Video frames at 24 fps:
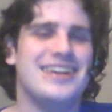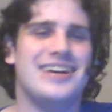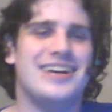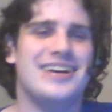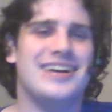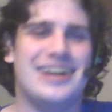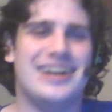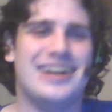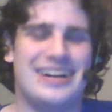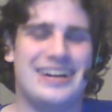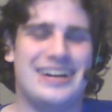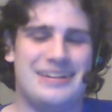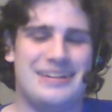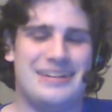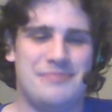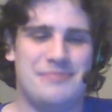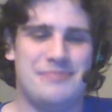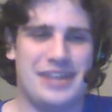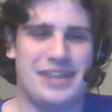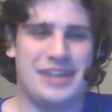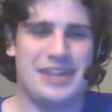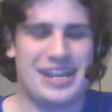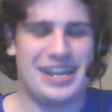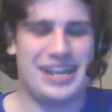
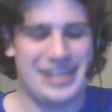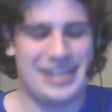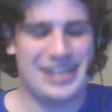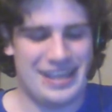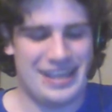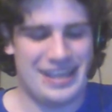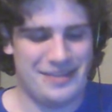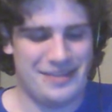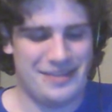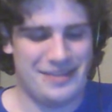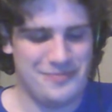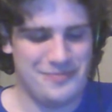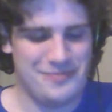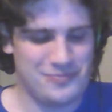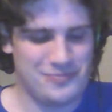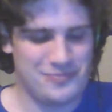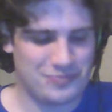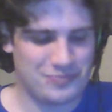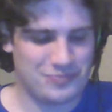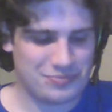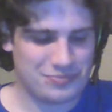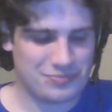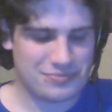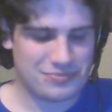Yeah.
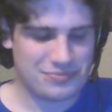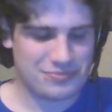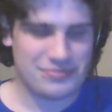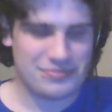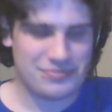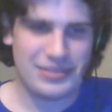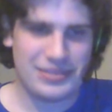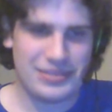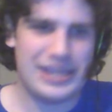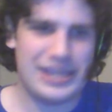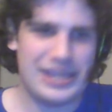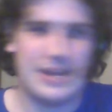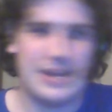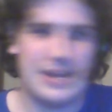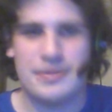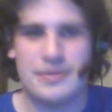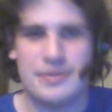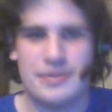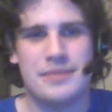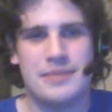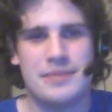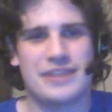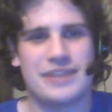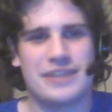And I'm
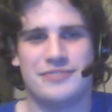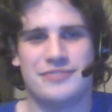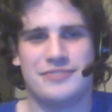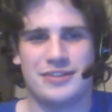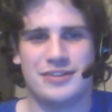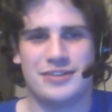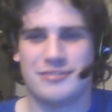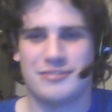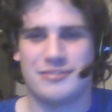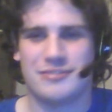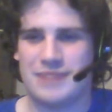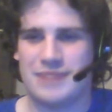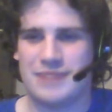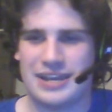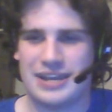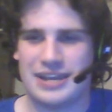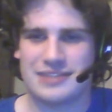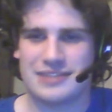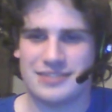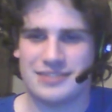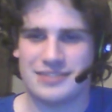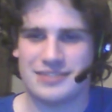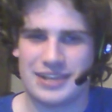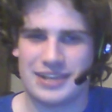not making fun of him. I
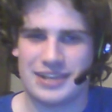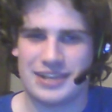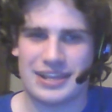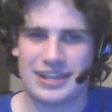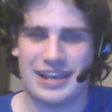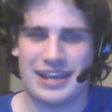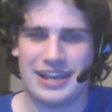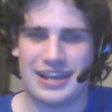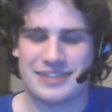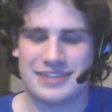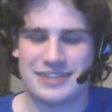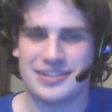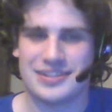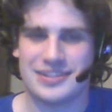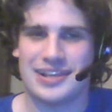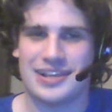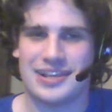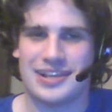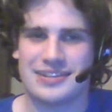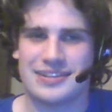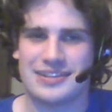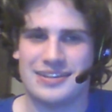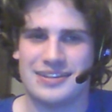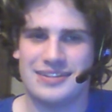actually
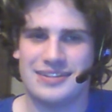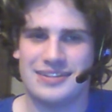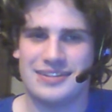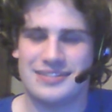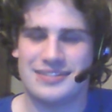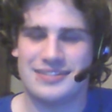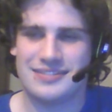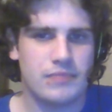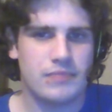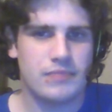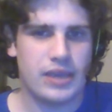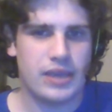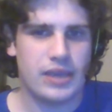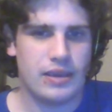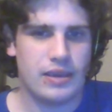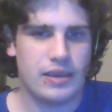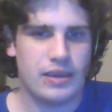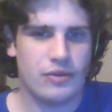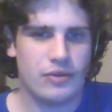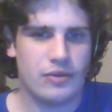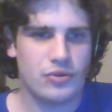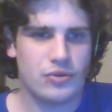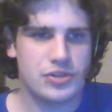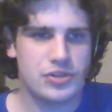like that.
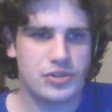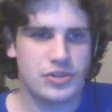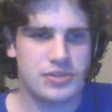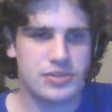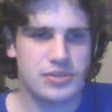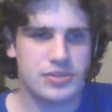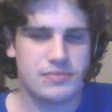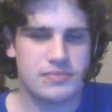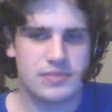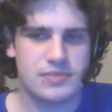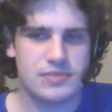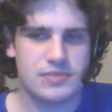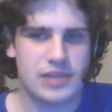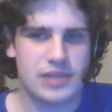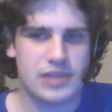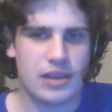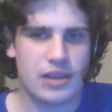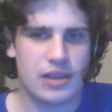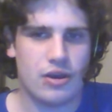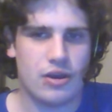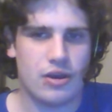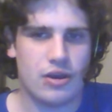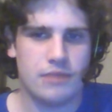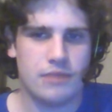Everyone just stay
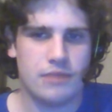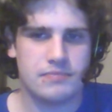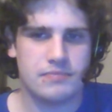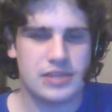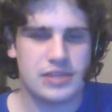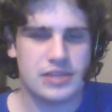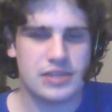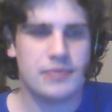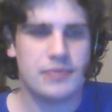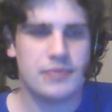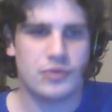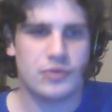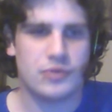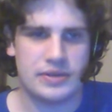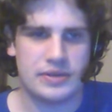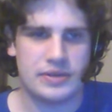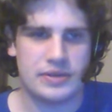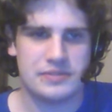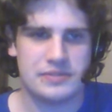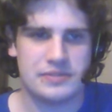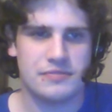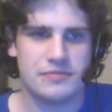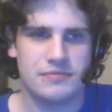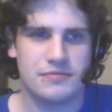calm, stay
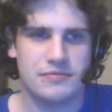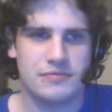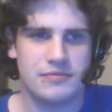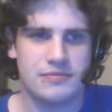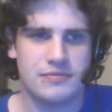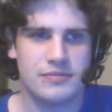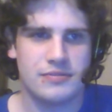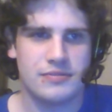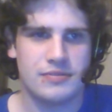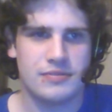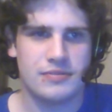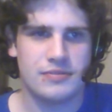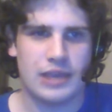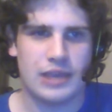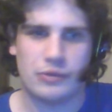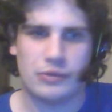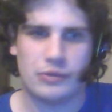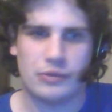progressive, and